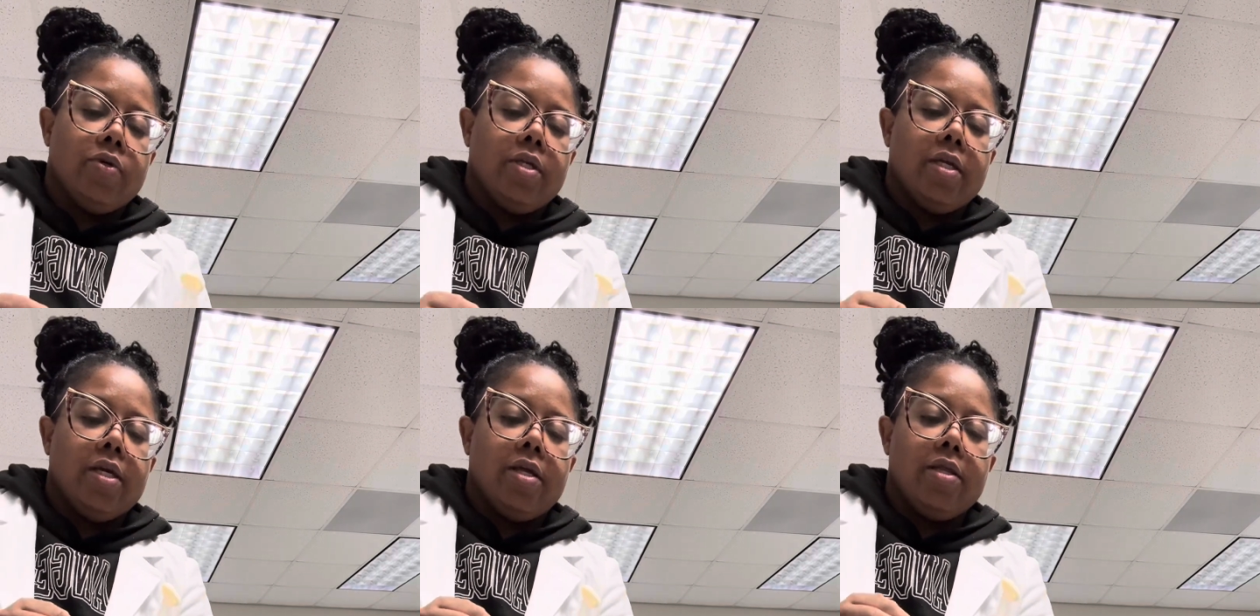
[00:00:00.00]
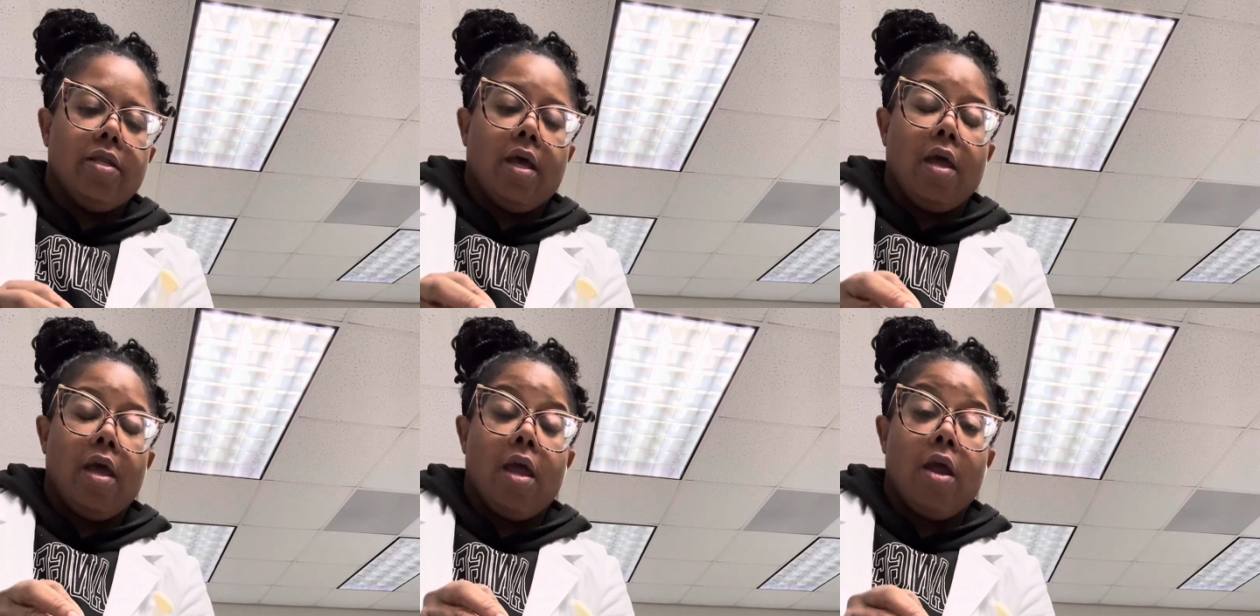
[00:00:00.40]
clean
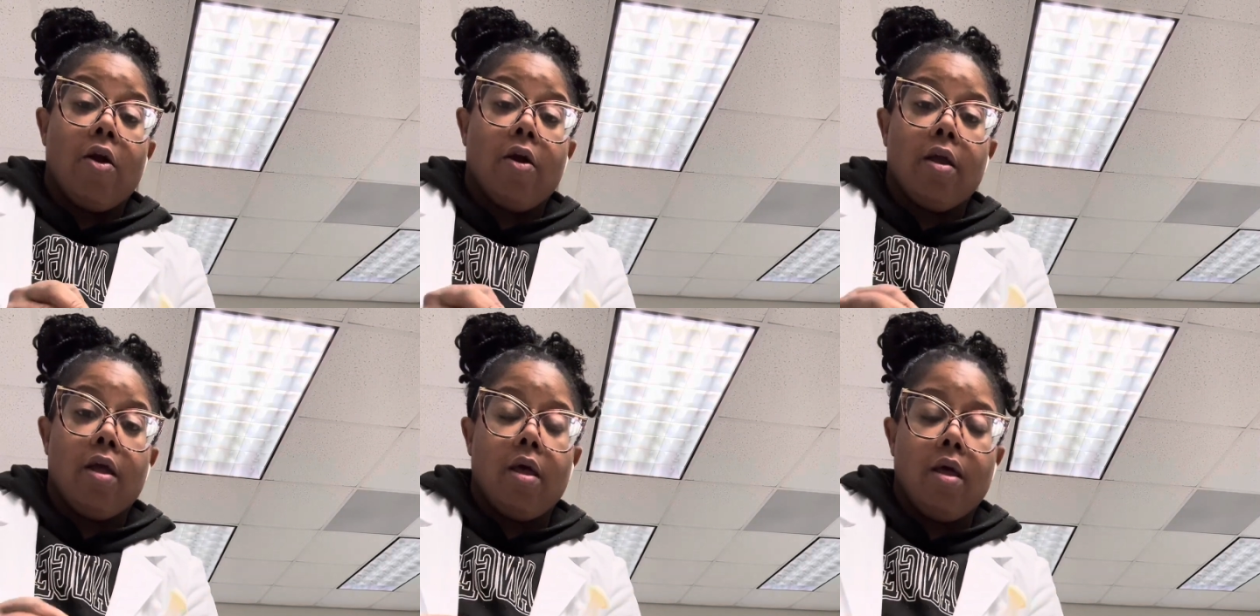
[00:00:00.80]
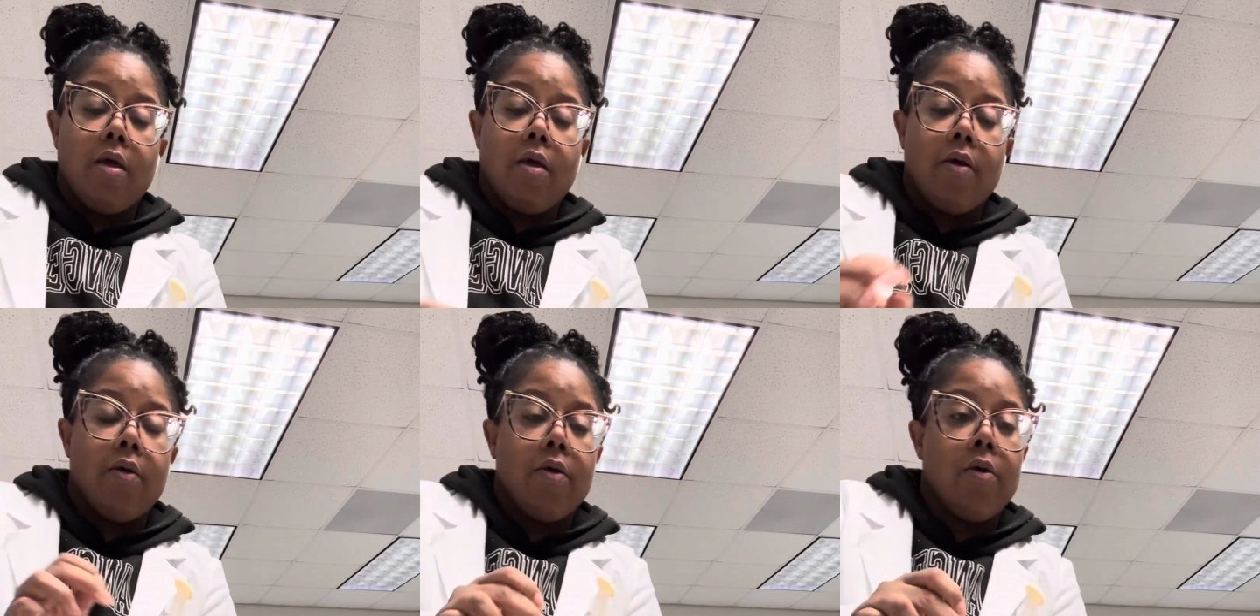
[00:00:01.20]
that area
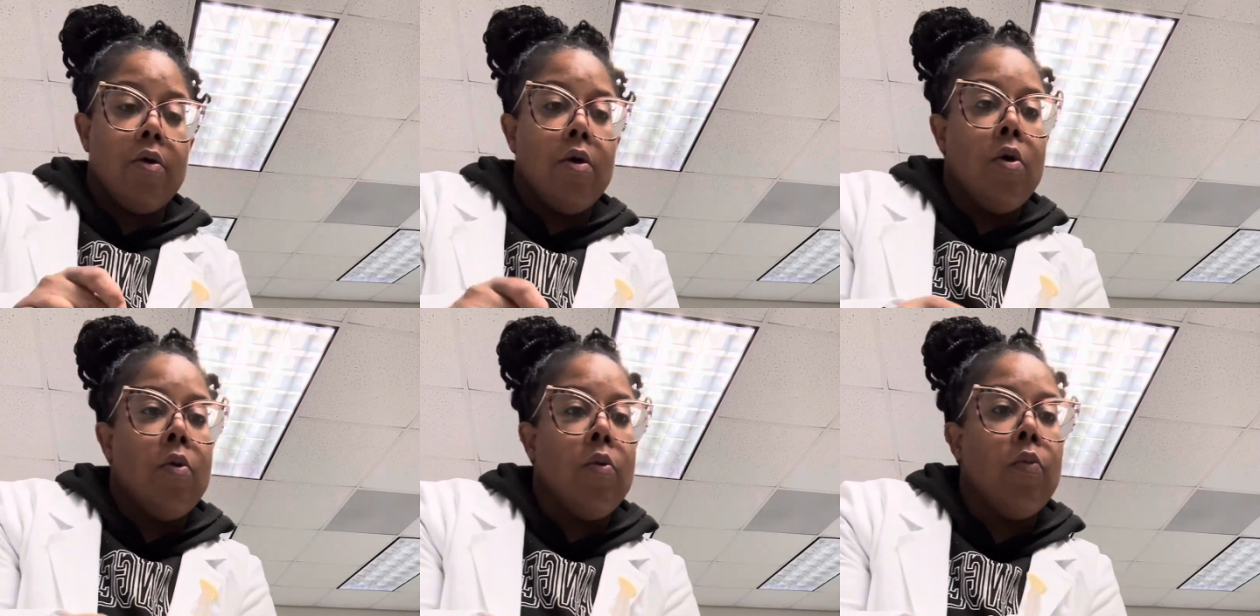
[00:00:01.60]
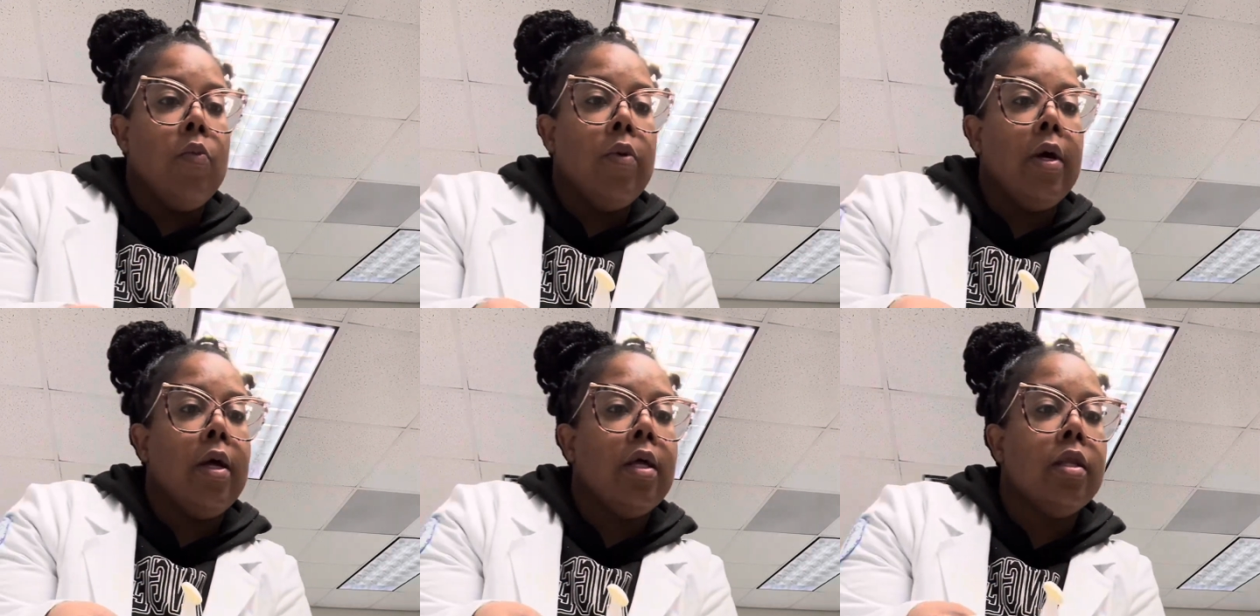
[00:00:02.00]

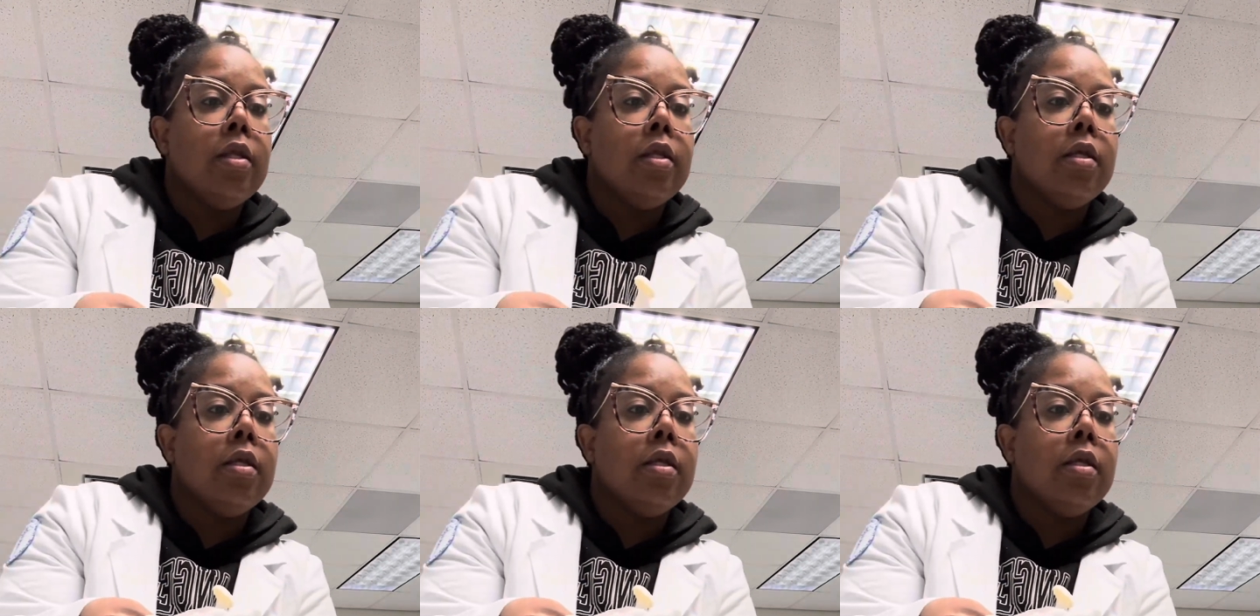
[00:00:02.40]
with